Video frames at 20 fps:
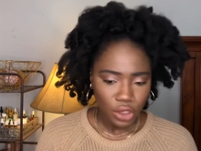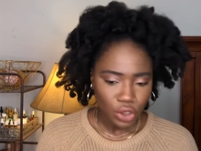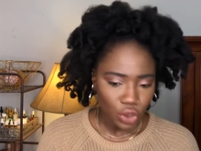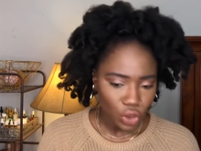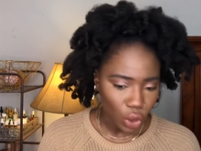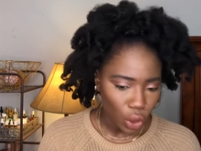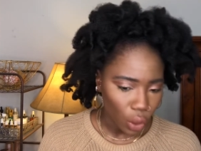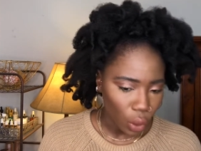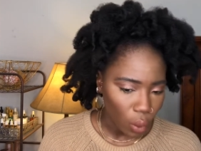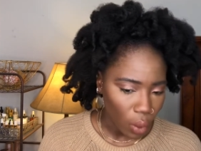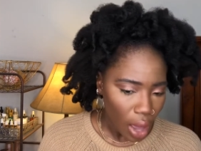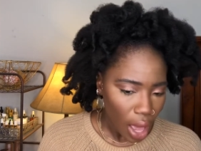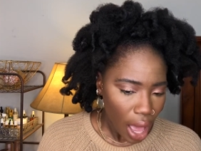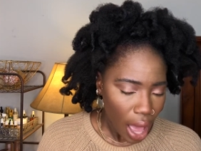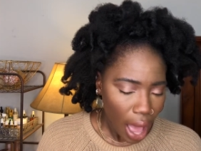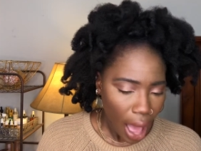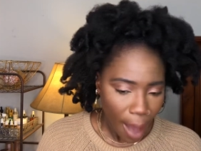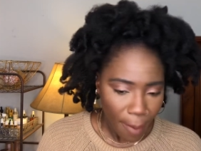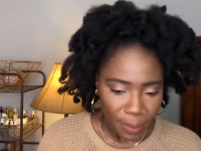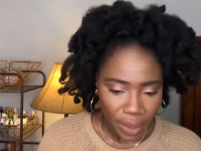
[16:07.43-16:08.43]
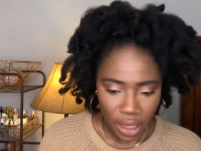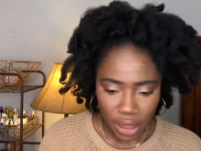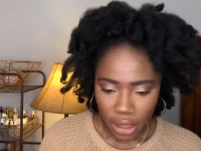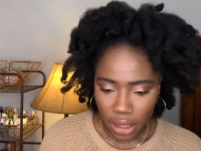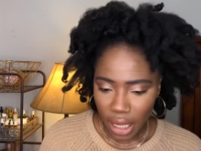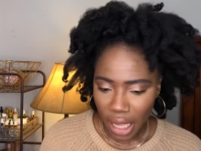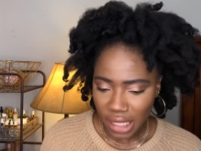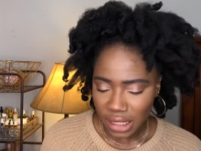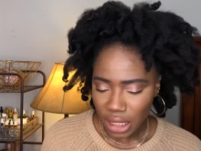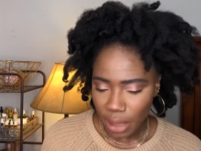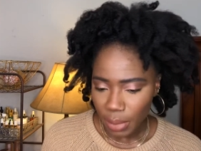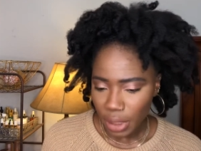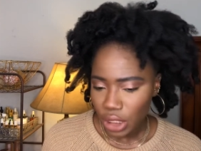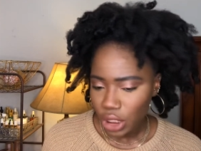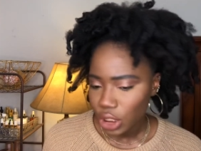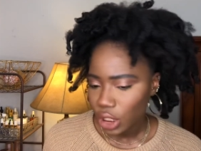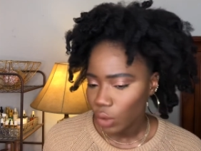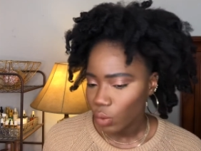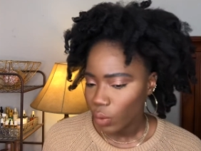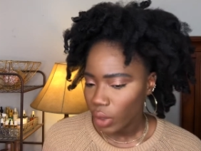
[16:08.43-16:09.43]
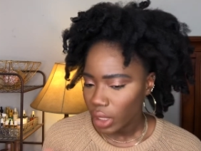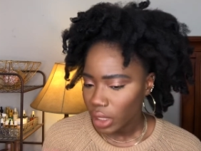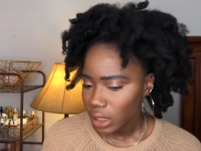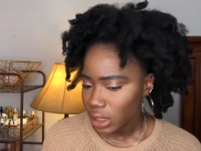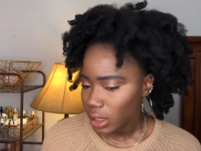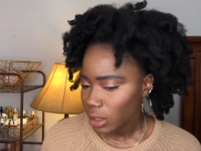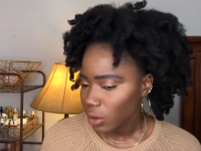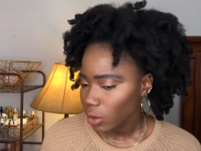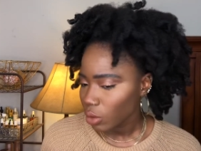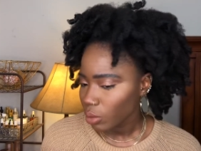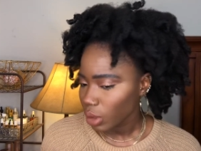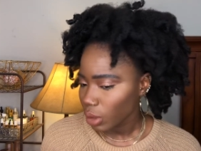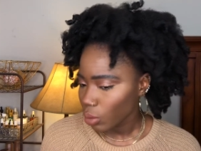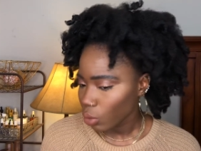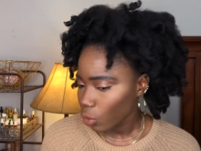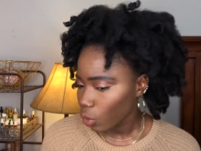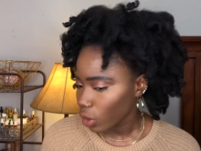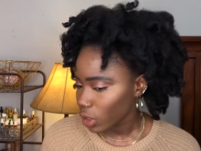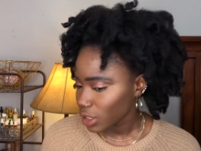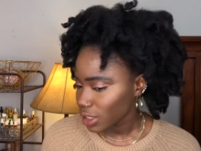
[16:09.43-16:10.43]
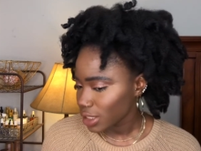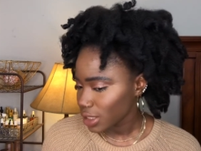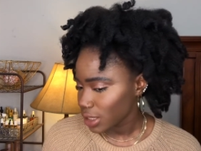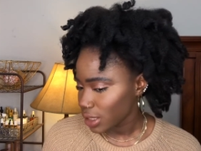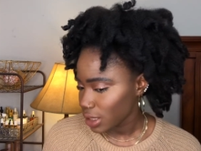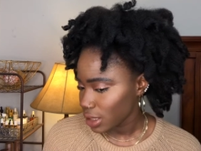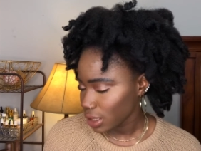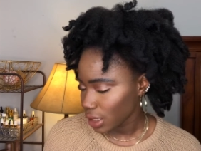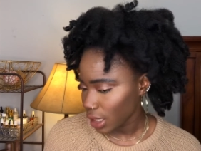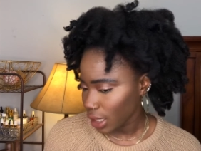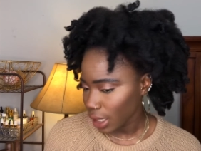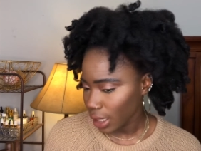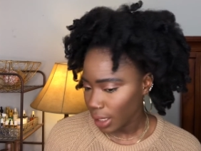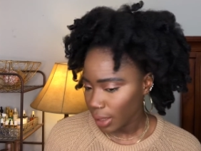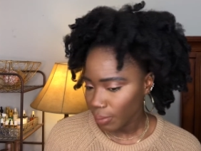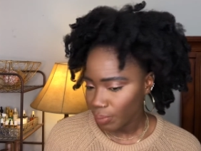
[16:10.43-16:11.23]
So I'm gonna, as I mentioned, wear this a little bit more to see